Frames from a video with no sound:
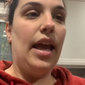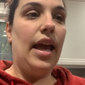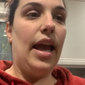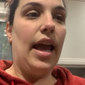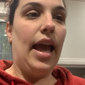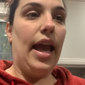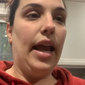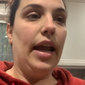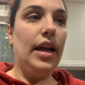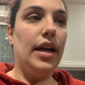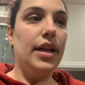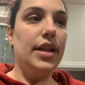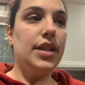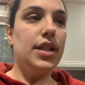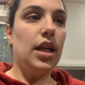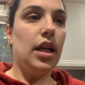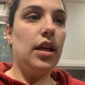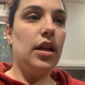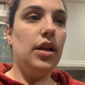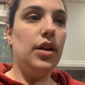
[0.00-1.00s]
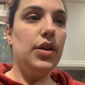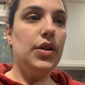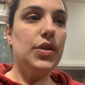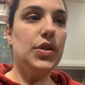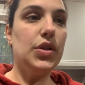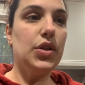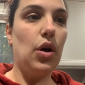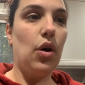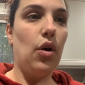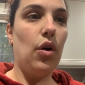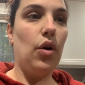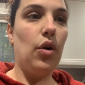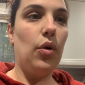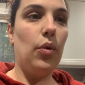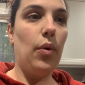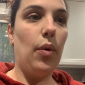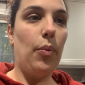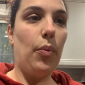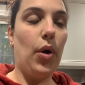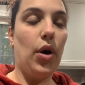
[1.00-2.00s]
And
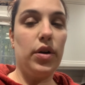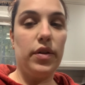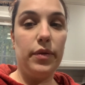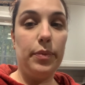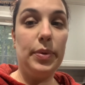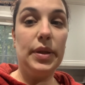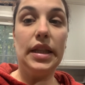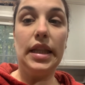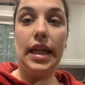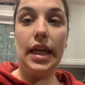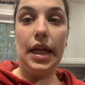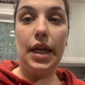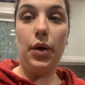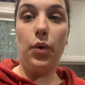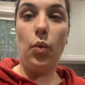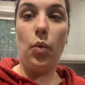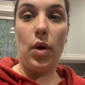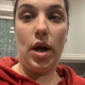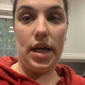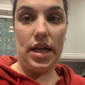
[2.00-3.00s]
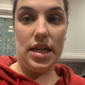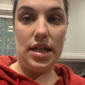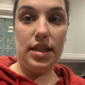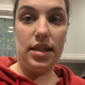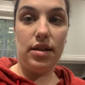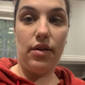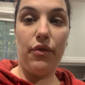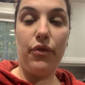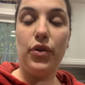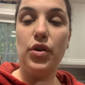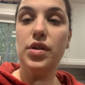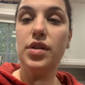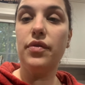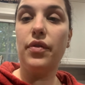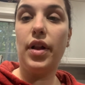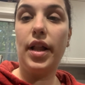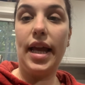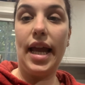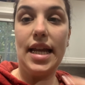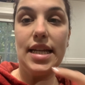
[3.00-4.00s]
so part of the plan was, first of
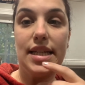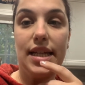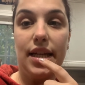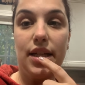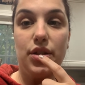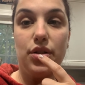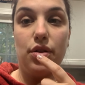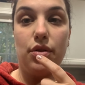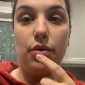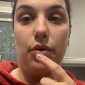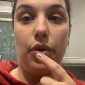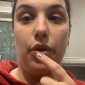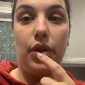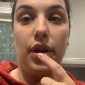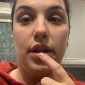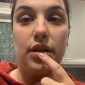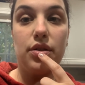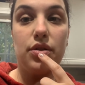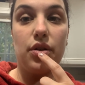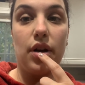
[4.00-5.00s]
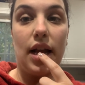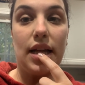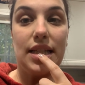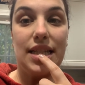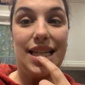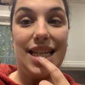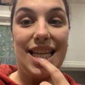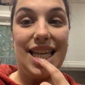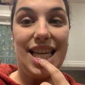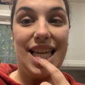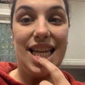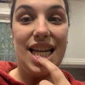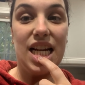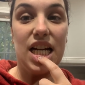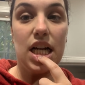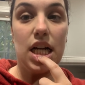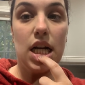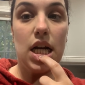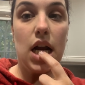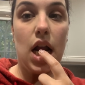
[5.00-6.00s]
all, I had to get a tooth extracted
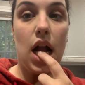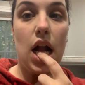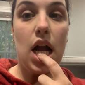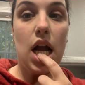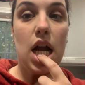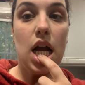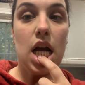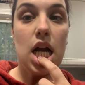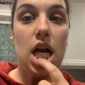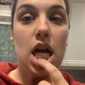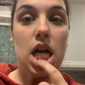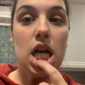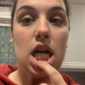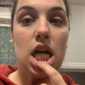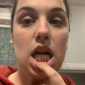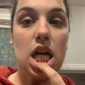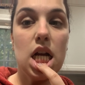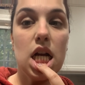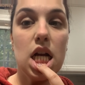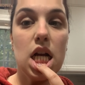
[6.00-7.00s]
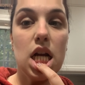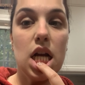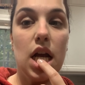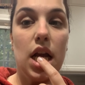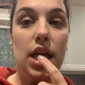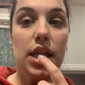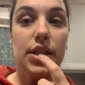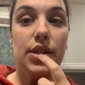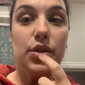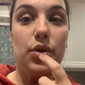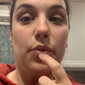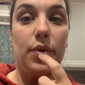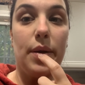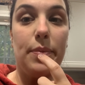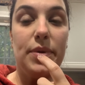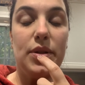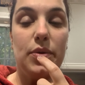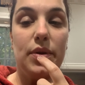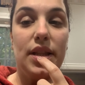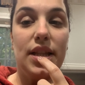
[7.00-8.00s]
here. So right
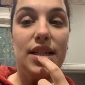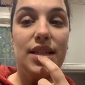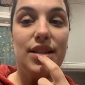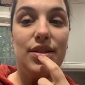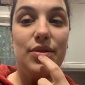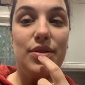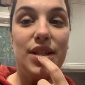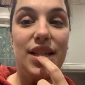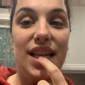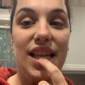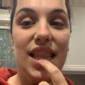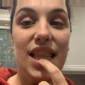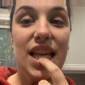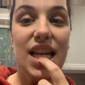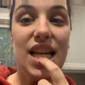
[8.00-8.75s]
between these two teeth.